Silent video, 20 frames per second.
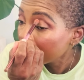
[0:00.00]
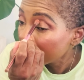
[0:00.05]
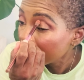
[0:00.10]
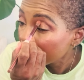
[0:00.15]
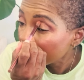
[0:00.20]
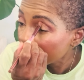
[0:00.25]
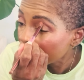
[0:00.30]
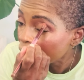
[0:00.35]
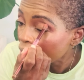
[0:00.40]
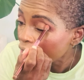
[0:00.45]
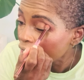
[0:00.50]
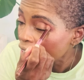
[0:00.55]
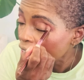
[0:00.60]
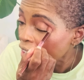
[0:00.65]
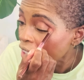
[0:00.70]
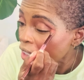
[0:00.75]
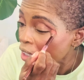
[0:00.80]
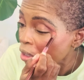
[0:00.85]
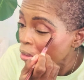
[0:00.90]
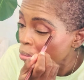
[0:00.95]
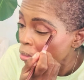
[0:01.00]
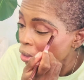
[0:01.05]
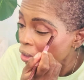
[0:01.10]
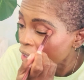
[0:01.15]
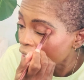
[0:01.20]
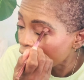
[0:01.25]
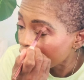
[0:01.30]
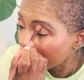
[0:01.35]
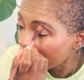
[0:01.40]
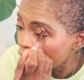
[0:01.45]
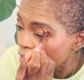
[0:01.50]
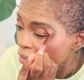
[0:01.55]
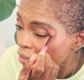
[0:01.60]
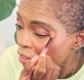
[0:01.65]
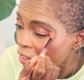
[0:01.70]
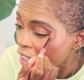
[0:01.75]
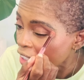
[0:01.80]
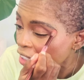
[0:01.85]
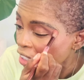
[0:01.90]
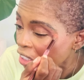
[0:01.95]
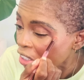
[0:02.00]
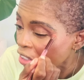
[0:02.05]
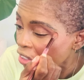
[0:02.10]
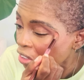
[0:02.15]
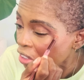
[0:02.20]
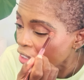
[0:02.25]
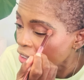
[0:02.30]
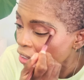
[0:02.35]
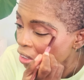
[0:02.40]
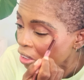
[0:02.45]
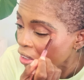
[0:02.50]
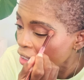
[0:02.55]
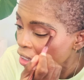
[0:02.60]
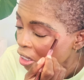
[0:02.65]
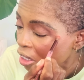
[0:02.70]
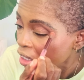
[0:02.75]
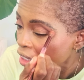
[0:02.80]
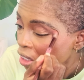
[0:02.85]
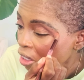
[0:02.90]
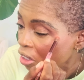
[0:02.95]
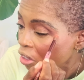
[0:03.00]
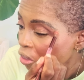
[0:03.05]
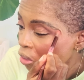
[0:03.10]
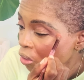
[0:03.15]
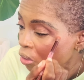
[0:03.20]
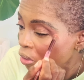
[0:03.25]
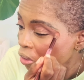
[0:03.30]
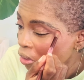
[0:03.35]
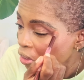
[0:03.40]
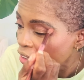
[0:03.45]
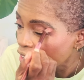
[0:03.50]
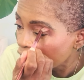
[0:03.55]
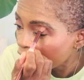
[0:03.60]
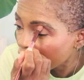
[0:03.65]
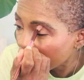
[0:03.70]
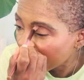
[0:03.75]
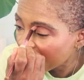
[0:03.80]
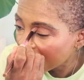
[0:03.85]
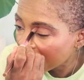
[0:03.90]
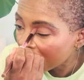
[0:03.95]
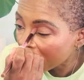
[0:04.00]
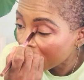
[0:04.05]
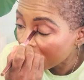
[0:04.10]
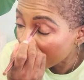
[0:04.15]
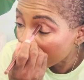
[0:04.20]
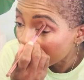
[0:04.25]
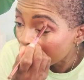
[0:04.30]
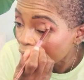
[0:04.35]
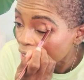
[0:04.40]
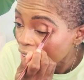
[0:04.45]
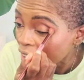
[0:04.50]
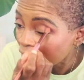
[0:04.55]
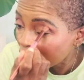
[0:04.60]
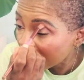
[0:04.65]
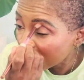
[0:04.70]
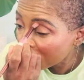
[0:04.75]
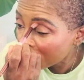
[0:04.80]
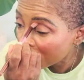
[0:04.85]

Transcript: So this is more like the first, shade that I went in